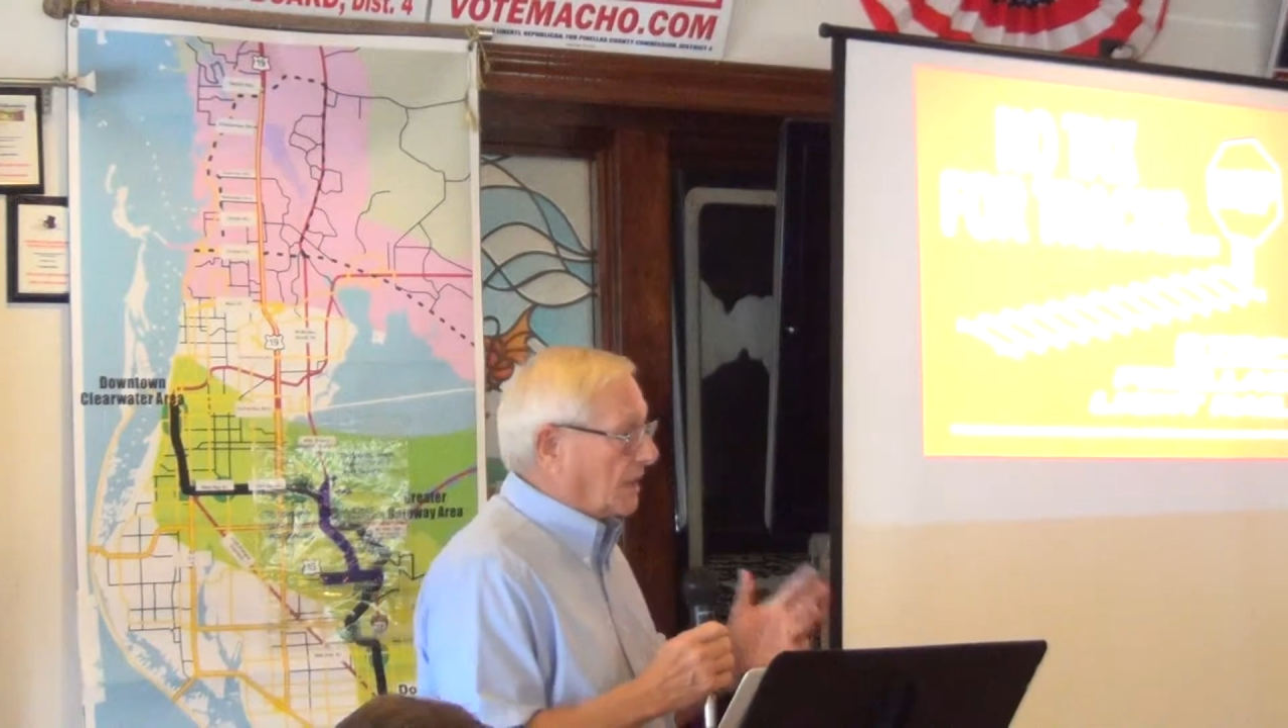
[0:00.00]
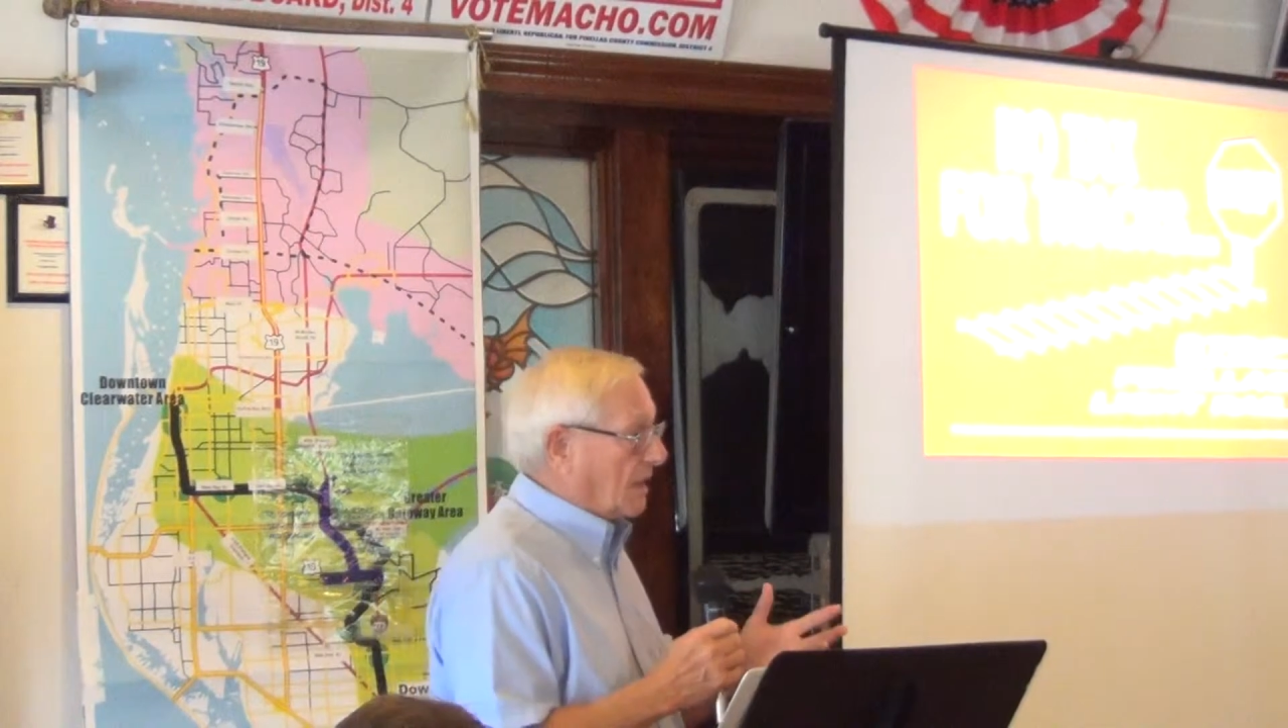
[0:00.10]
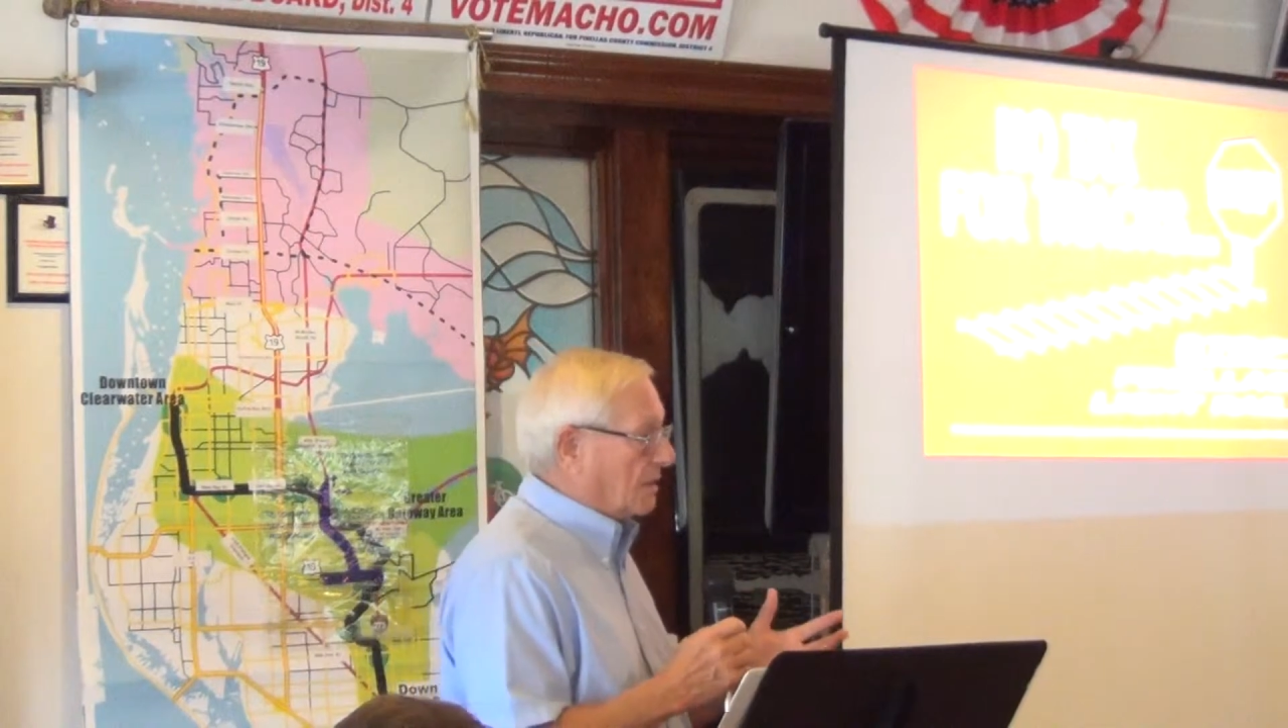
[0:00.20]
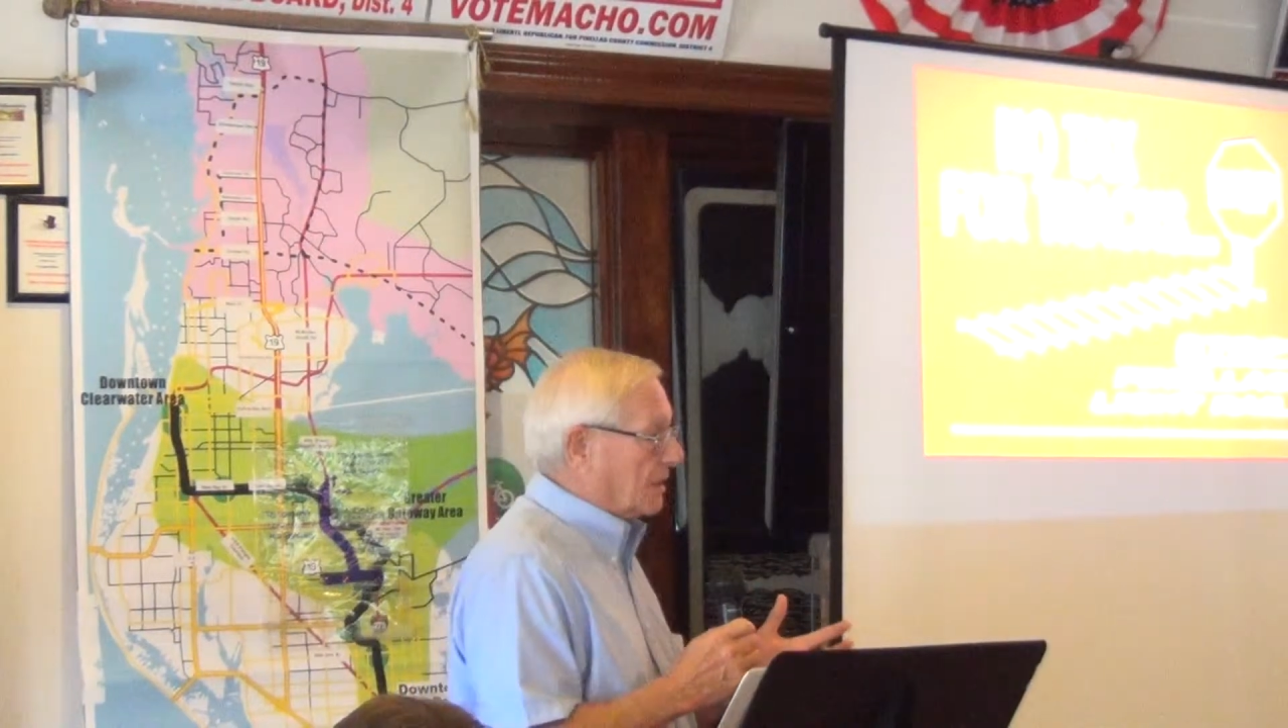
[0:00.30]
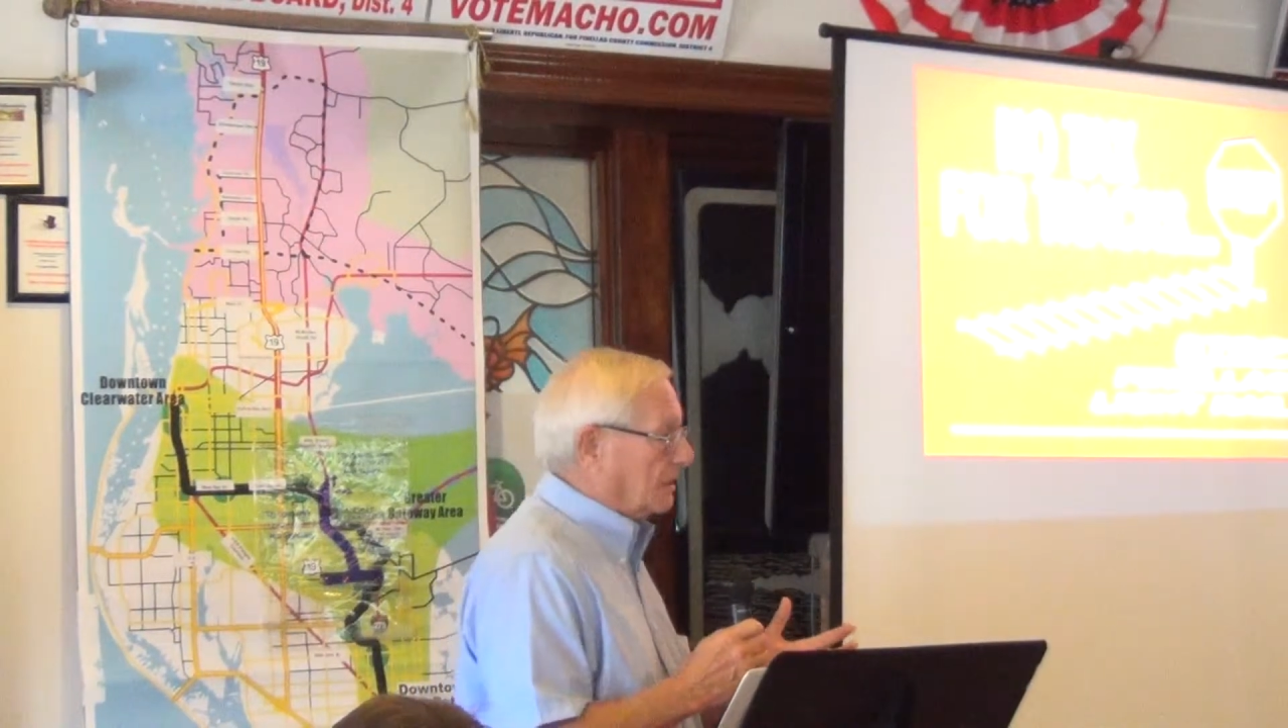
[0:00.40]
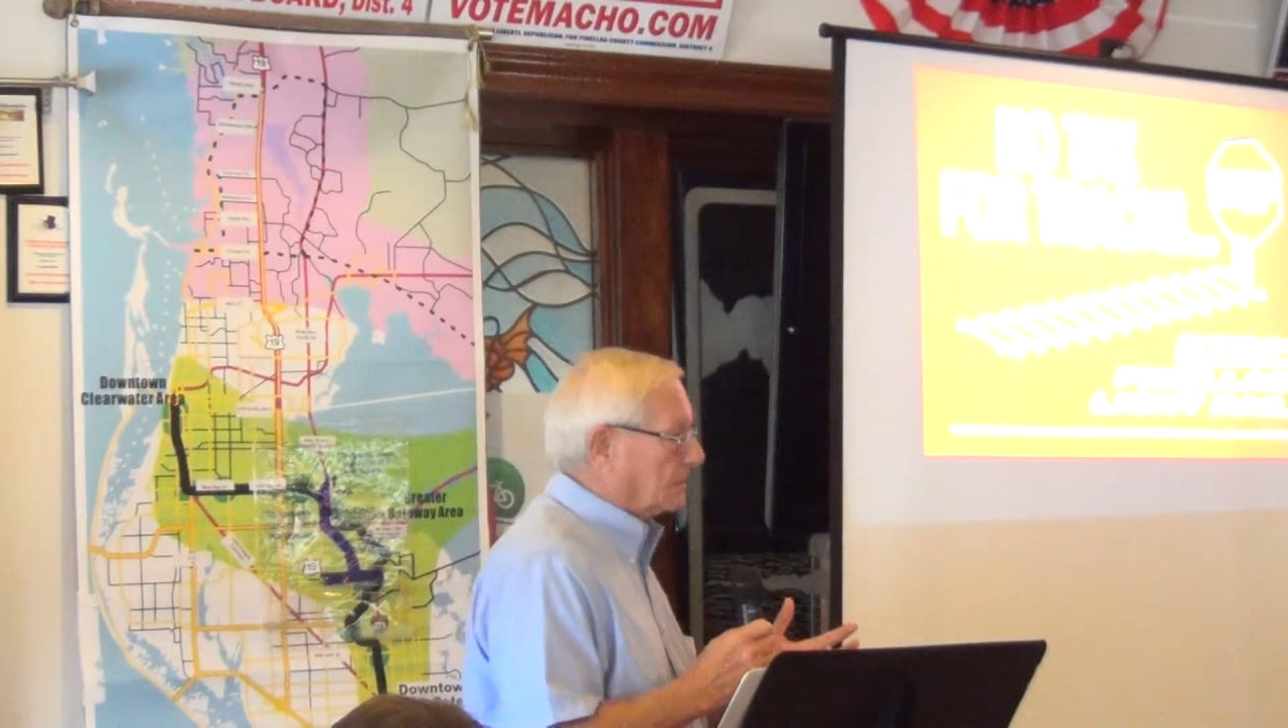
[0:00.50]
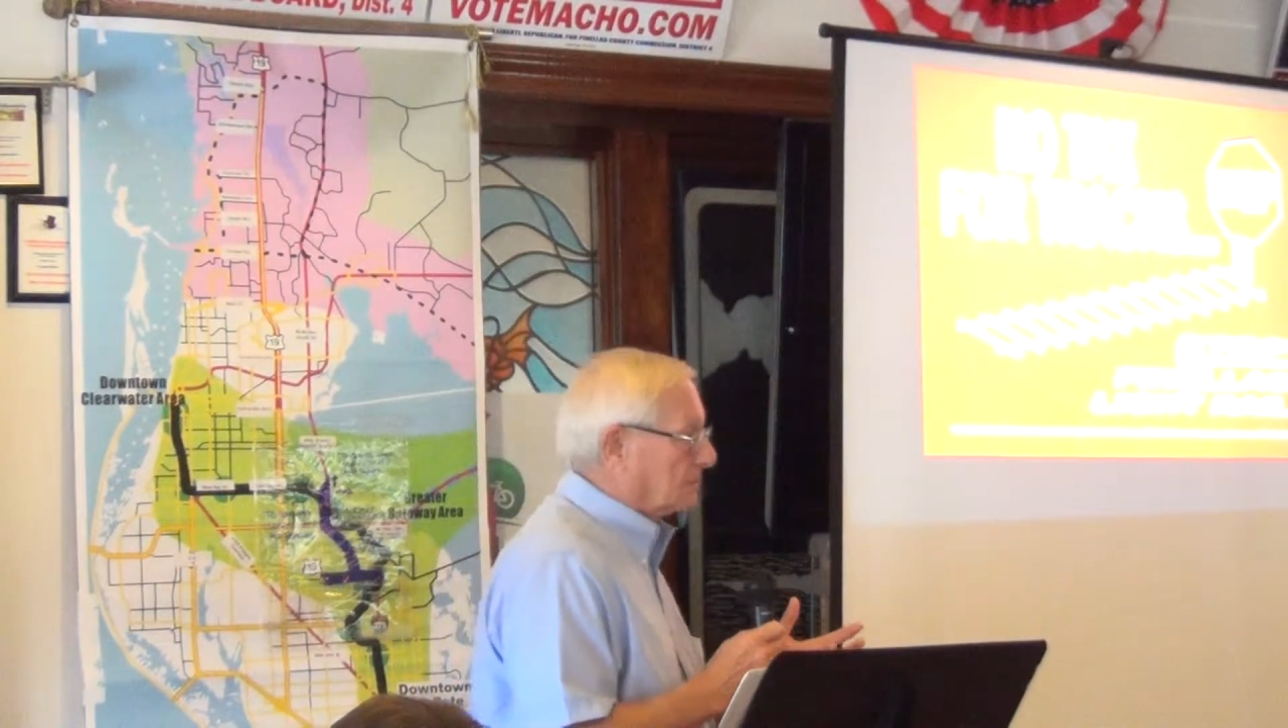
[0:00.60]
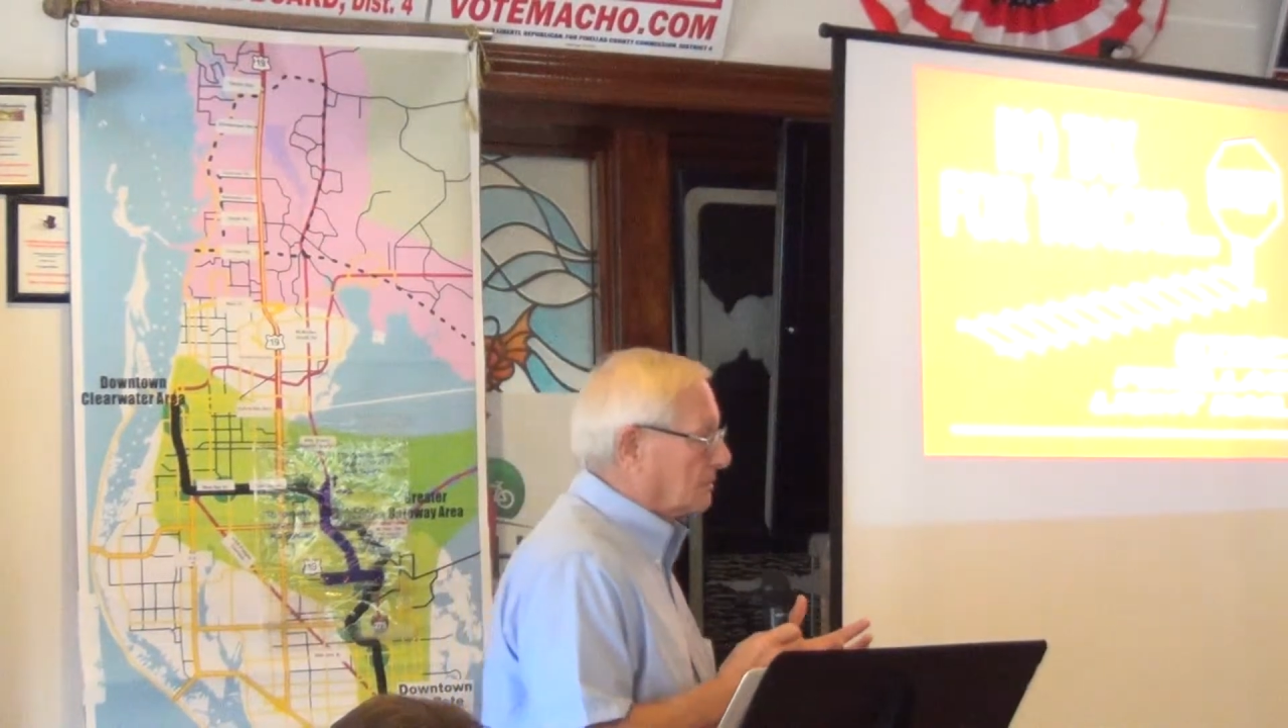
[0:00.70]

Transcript: county